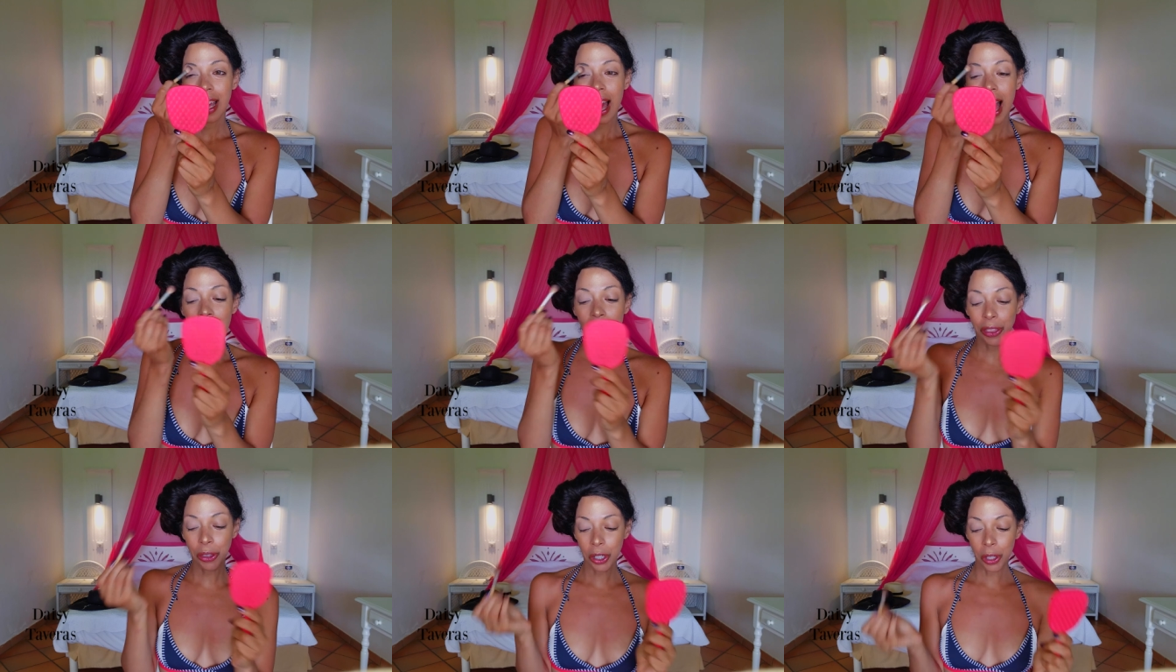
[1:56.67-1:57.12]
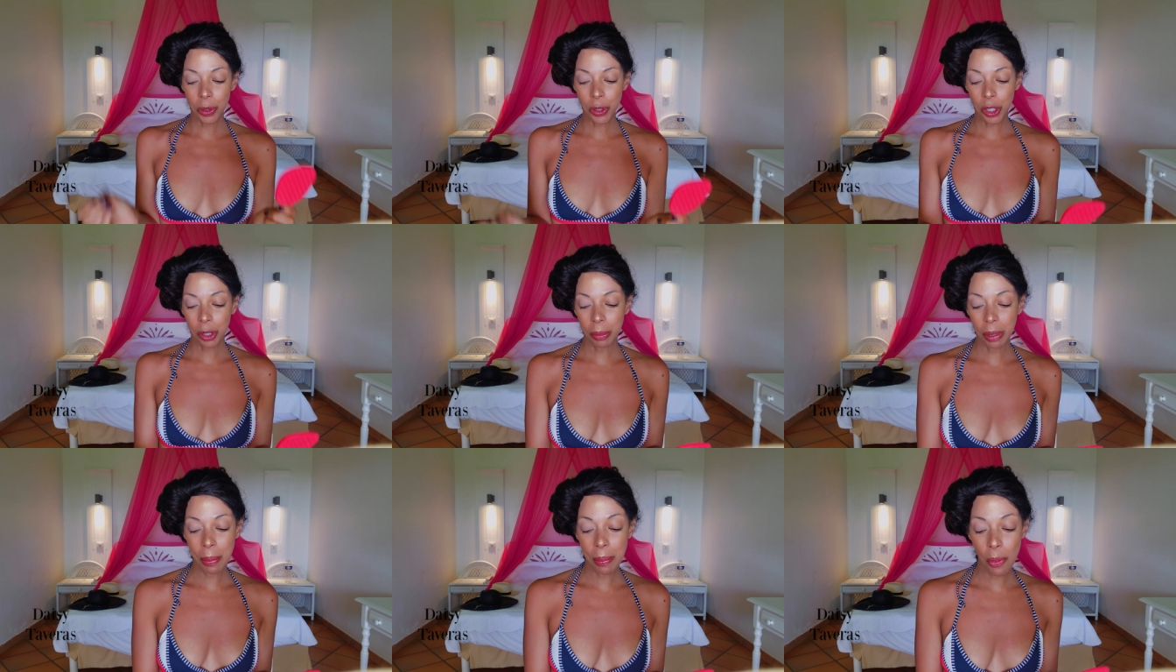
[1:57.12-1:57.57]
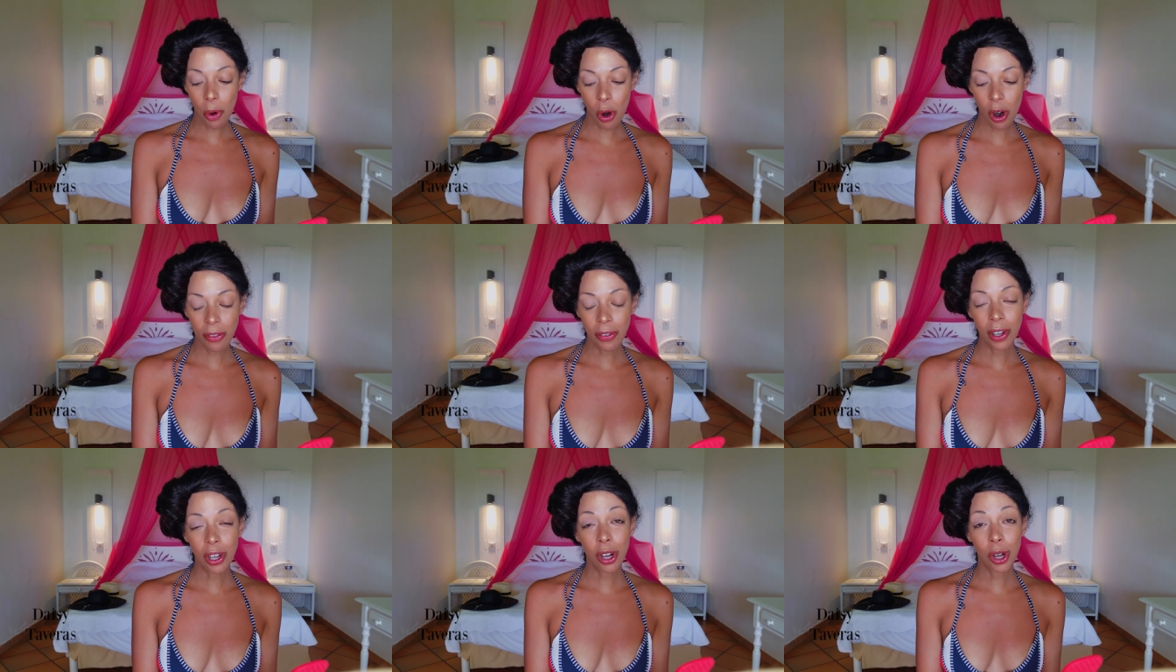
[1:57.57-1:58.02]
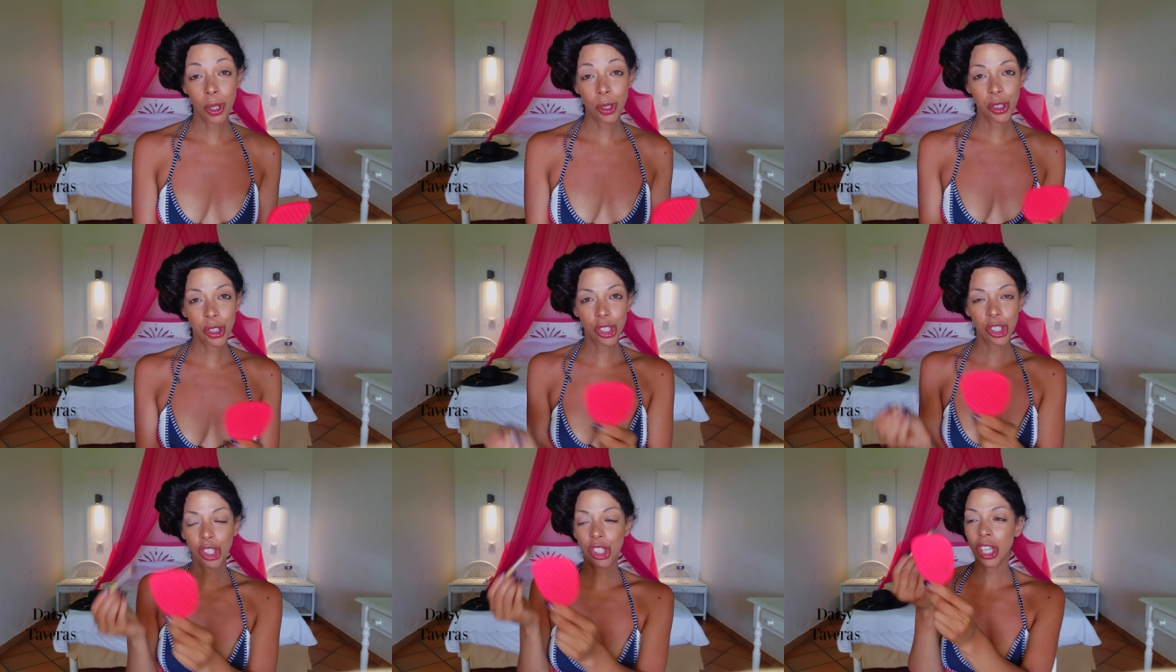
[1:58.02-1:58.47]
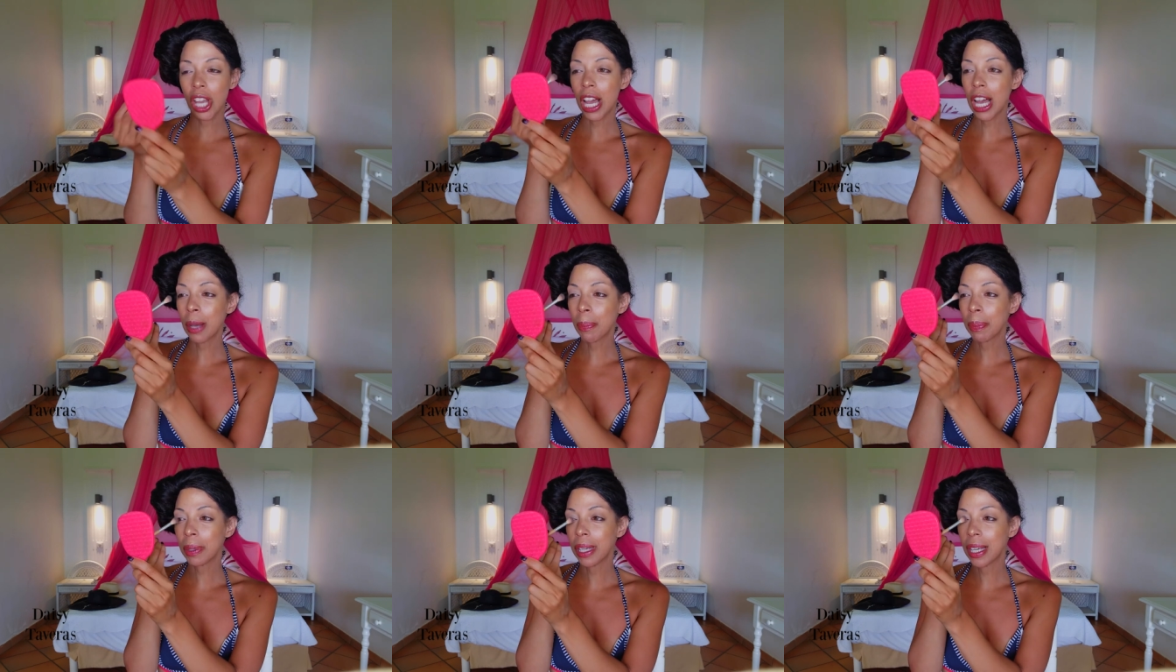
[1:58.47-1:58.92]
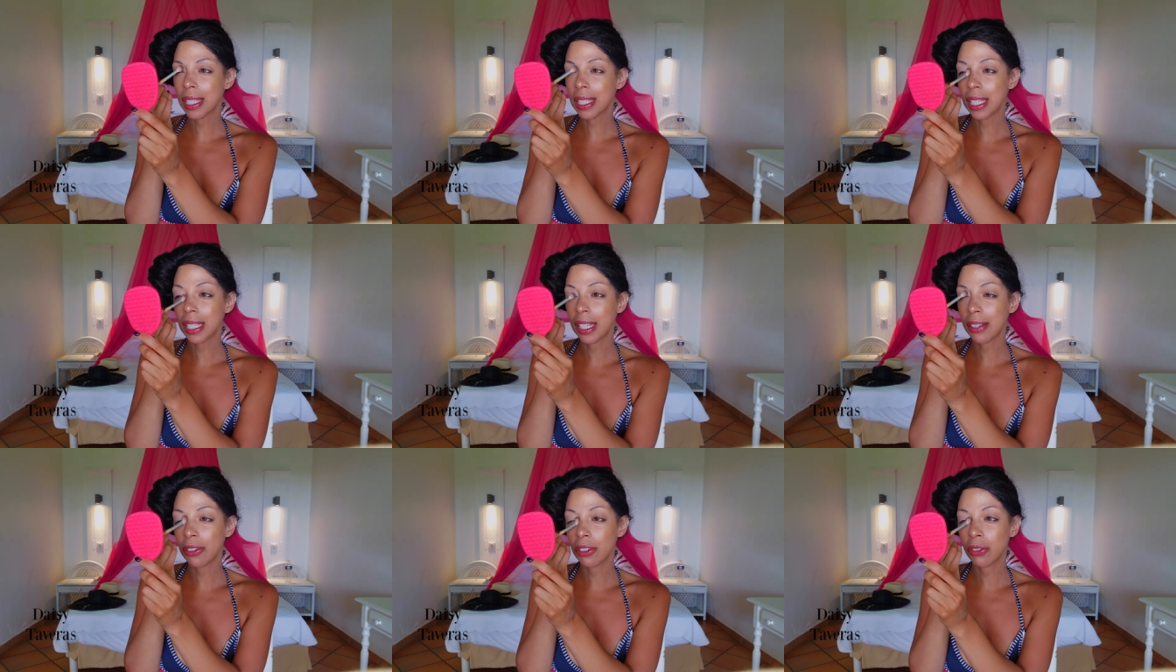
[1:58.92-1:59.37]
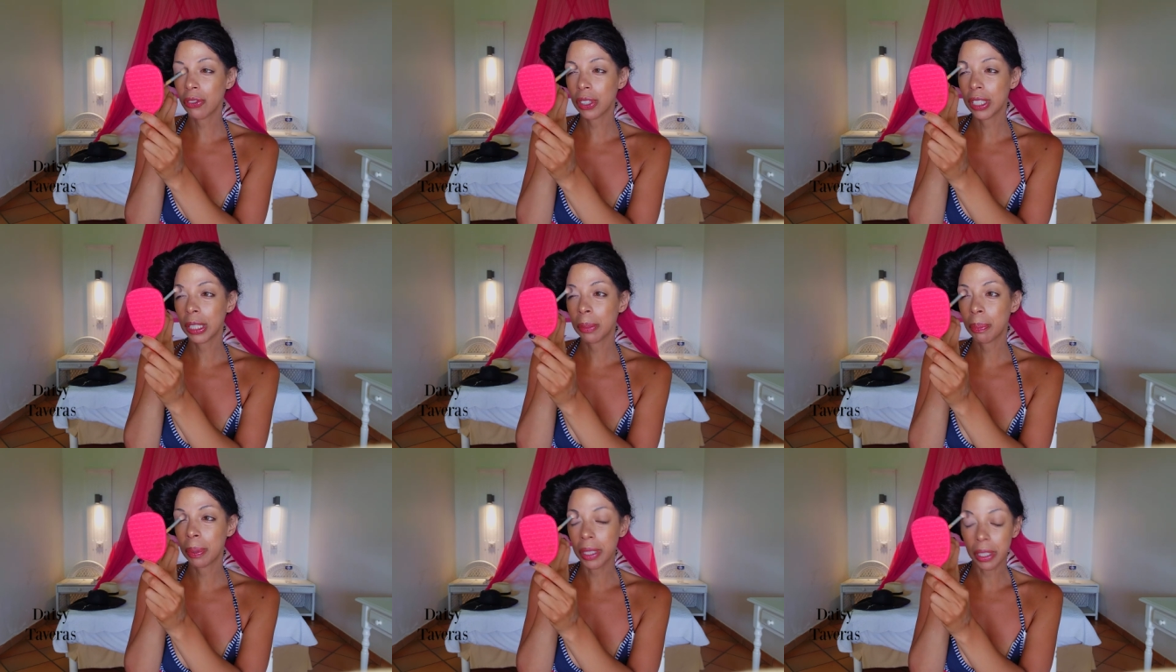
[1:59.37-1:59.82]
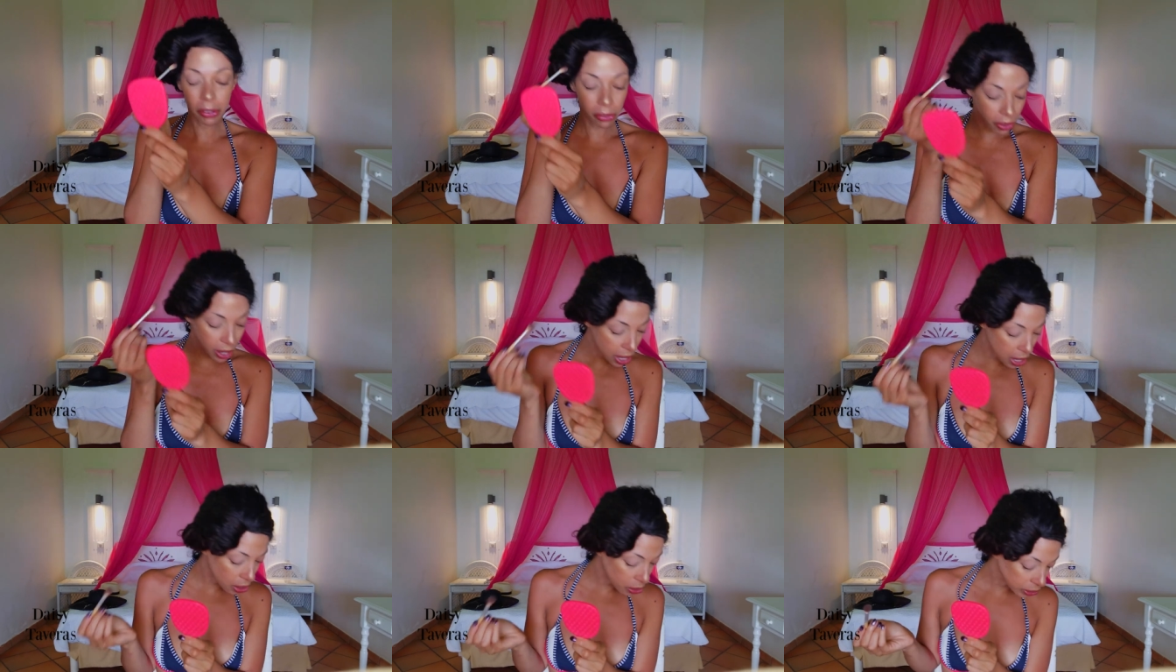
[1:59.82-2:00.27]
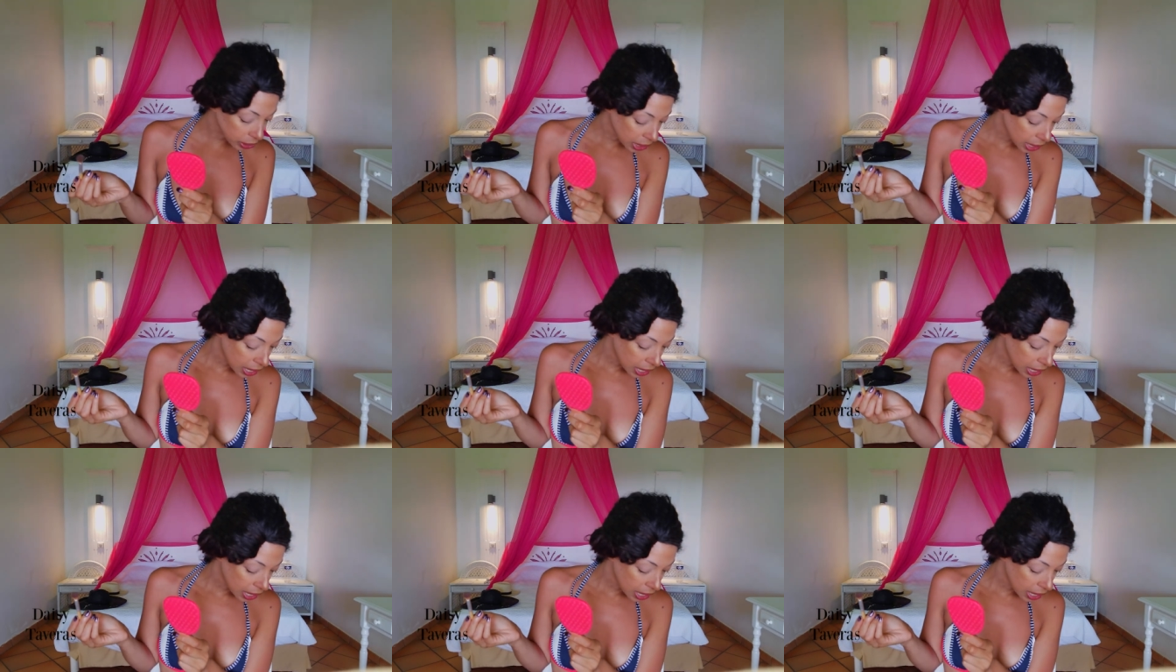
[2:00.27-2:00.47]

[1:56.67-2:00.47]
I thought it was gonna be more of a culture shock because I've never really been around